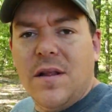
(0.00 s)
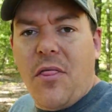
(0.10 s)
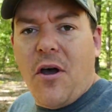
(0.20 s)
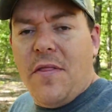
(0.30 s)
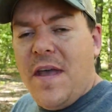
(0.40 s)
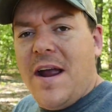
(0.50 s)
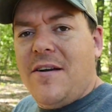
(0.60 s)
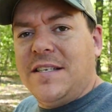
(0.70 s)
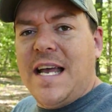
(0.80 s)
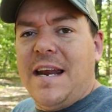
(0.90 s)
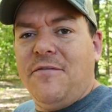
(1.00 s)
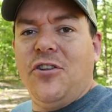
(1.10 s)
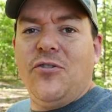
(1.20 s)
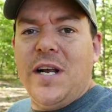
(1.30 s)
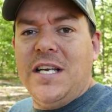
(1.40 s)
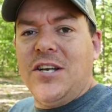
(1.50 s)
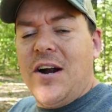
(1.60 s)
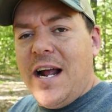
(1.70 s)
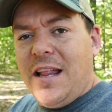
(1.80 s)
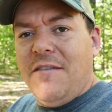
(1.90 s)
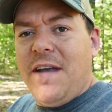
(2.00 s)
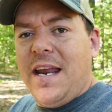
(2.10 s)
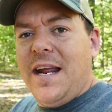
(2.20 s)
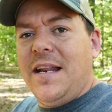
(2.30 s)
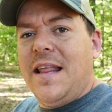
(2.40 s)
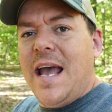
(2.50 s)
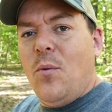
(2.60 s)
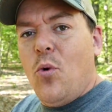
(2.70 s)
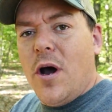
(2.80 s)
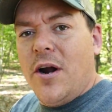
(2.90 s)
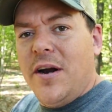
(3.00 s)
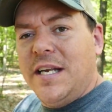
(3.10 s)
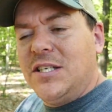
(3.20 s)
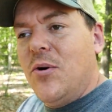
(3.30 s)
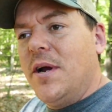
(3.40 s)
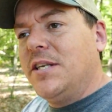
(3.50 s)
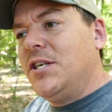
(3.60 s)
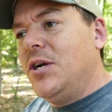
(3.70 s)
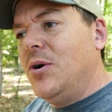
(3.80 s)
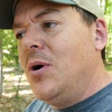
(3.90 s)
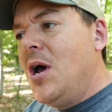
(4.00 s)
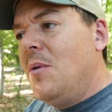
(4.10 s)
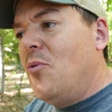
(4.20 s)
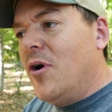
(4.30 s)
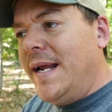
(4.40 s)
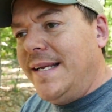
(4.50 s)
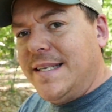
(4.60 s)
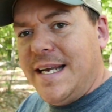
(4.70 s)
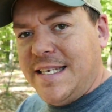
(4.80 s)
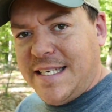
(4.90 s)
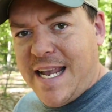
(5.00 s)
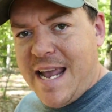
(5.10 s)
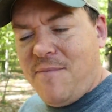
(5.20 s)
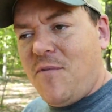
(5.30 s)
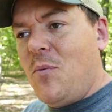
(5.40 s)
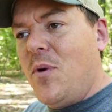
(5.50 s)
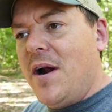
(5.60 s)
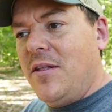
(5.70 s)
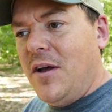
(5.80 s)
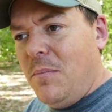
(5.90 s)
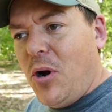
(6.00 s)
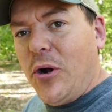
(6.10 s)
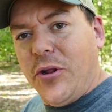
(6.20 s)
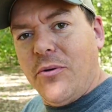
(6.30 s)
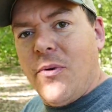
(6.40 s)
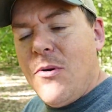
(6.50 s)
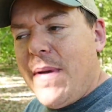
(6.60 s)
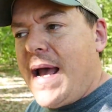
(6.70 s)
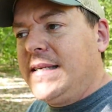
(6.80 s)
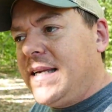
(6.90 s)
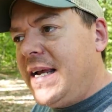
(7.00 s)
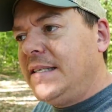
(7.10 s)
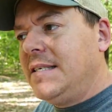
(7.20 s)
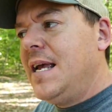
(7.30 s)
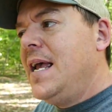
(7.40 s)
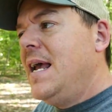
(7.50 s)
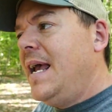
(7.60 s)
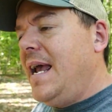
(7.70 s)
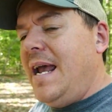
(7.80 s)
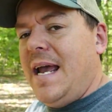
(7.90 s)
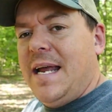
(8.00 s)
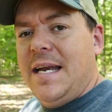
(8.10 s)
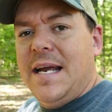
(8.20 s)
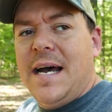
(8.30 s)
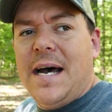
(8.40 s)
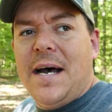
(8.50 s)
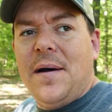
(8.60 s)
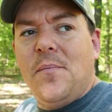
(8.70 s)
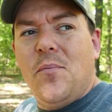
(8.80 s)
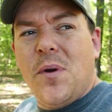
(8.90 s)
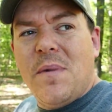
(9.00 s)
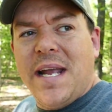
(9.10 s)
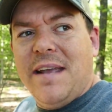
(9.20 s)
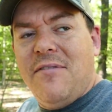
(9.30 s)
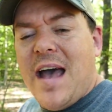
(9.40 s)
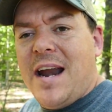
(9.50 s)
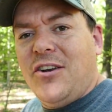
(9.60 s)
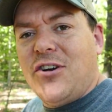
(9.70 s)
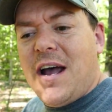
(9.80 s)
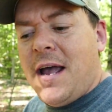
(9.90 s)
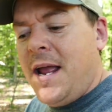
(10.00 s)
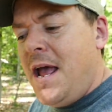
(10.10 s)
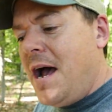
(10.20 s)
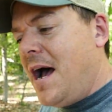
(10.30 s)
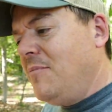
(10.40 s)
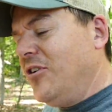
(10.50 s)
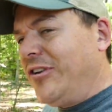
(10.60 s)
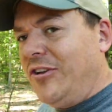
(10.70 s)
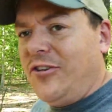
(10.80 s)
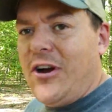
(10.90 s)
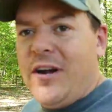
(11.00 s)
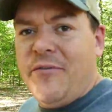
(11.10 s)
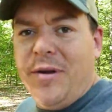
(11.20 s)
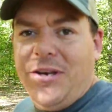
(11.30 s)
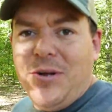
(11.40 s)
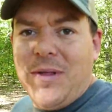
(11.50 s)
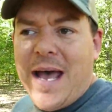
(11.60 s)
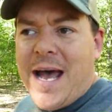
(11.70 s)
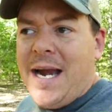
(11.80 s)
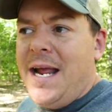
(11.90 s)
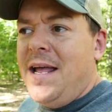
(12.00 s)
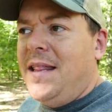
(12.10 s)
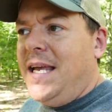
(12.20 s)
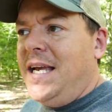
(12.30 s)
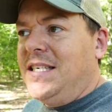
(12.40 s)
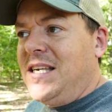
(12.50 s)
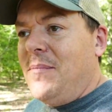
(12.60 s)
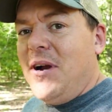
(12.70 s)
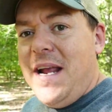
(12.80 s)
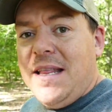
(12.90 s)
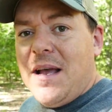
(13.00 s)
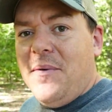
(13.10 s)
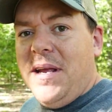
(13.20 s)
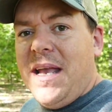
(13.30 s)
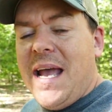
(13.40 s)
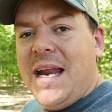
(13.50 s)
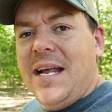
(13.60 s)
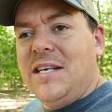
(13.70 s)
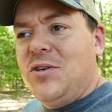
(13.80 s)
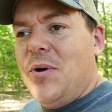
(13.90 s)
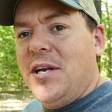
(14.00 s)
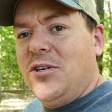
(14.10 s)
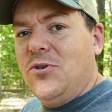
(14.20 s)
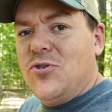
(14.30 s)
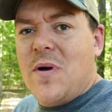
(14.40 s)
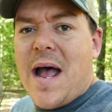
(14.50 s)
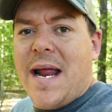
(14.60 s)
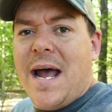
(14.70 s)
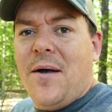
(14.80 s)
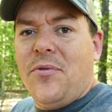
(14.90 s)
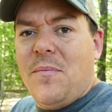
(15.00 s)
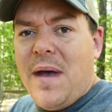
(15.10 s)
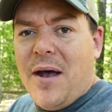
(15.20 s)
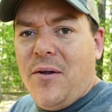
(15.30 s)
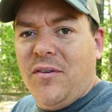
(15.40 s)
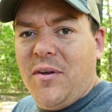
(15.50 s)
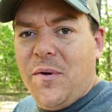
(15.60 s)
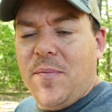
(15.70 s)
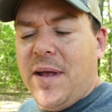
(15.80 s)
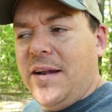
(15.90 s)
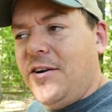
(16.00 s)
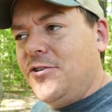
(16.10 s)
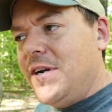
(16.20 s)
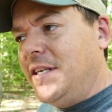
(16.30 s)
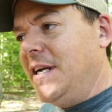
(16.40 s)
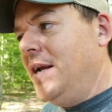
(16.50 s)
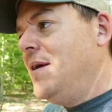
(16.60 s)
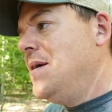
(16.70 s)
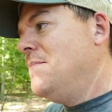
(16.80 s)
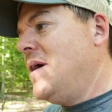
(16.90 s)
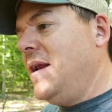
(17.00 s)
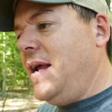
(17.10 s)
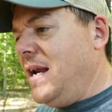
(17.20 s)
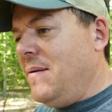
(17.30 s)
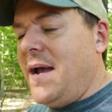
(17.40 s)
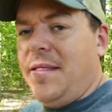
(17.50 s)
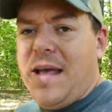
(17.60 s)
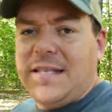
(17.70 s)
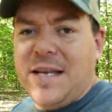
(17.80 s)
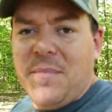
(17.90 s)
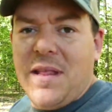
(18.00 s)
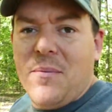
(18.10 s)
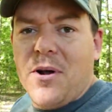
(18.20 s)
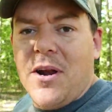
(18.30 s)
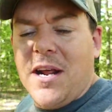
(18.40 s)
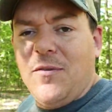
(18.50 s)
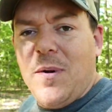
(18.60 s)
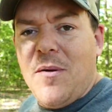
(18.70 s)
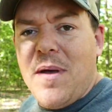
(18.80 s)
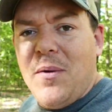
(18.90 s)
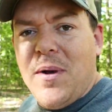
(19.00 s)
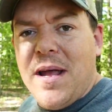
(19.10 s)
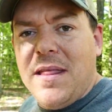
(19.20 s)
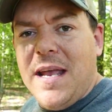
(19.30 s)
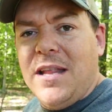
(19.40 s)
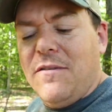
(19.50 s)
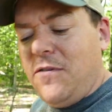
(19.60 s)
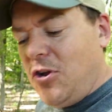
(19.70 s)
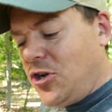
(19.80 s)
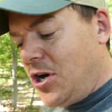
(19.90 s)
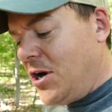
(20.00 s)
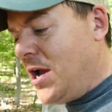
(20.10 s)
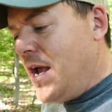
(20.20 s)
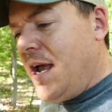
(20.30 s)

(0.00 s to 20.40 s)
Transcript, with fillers: The thought there is that if the trees are elevated, then water is going to more easily escape from where the bulk of the root mass is, and um, we might give that a try. I'm just concerned if we do that, the summer heat that we get is going to dry out the mounds that we plant our trees in. But anyway, that's something that we're going to experiment with in the future.